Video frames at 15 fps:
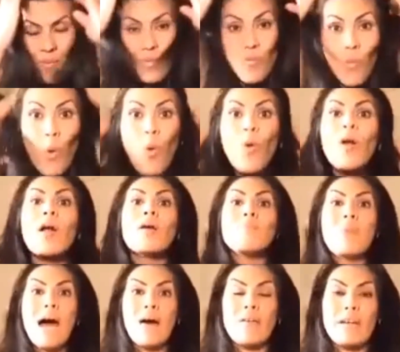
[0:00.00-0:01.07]
more
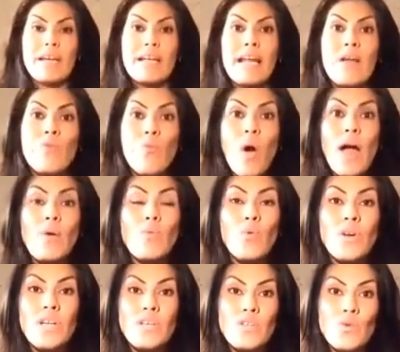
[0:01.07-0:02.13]
about it? And why
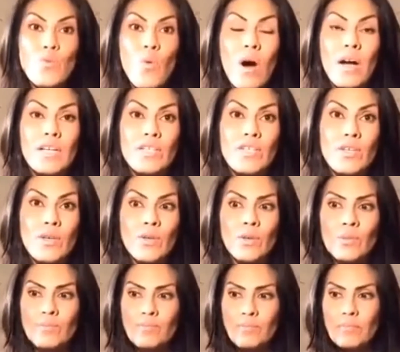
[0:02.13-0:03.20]
wouldn't you want
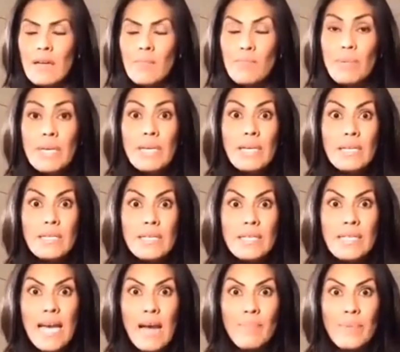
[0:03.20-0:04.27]
to begin to
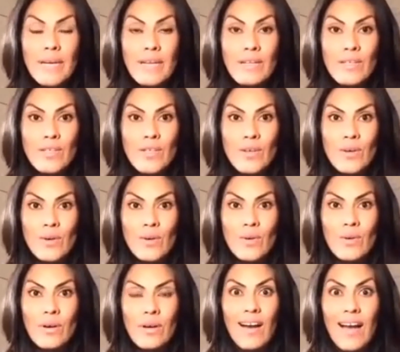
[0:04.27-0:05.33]
tap
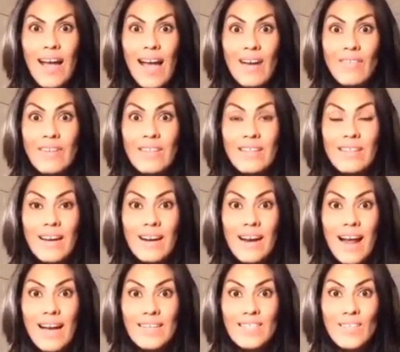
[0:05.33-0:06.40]
into everything that
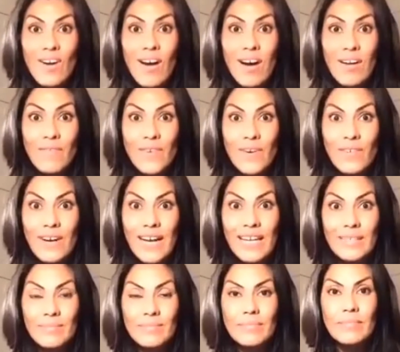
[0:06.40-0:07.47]
it has to offer,
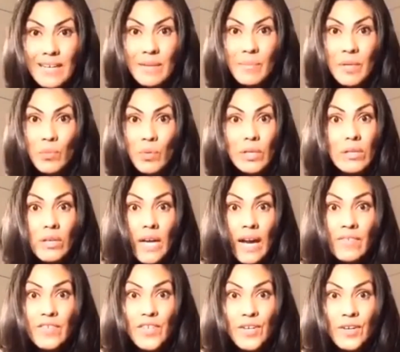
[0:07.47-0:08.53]
right? I mean, we look
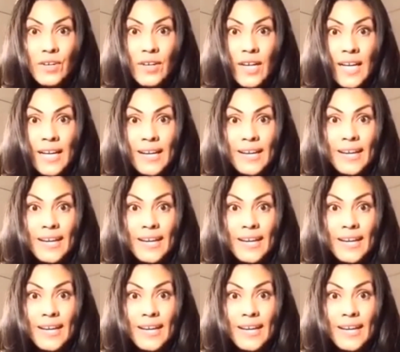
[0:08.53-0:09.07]
after